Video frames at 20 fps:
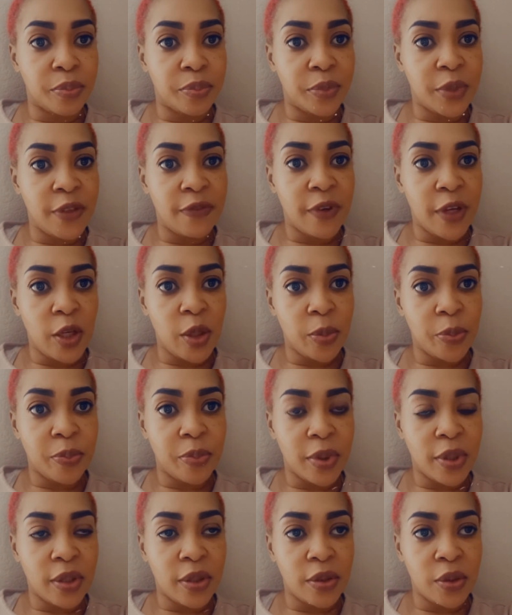develop
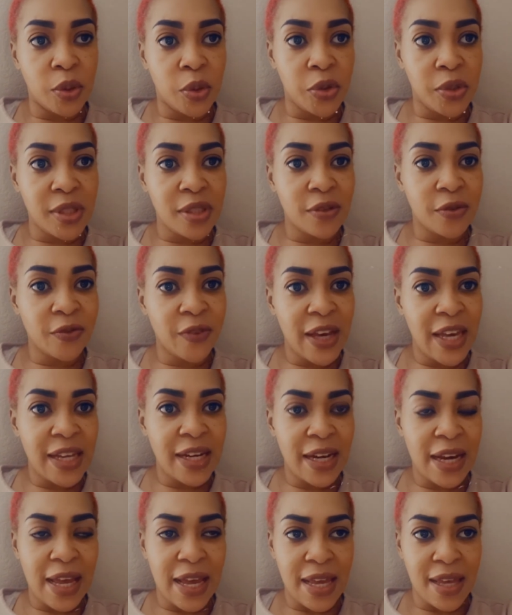those fine
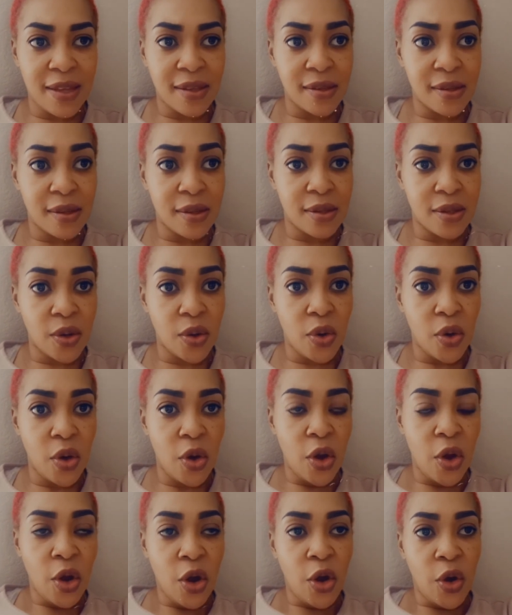lines. So
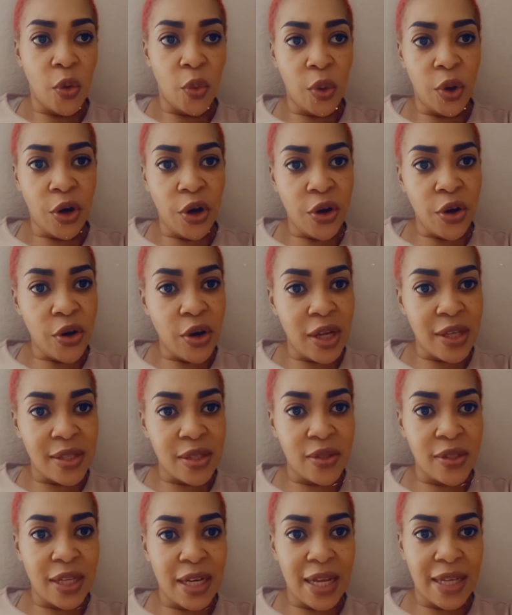wear
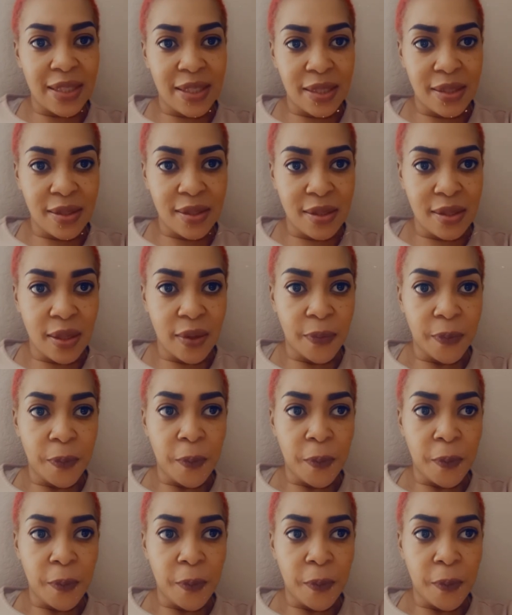sunglasses.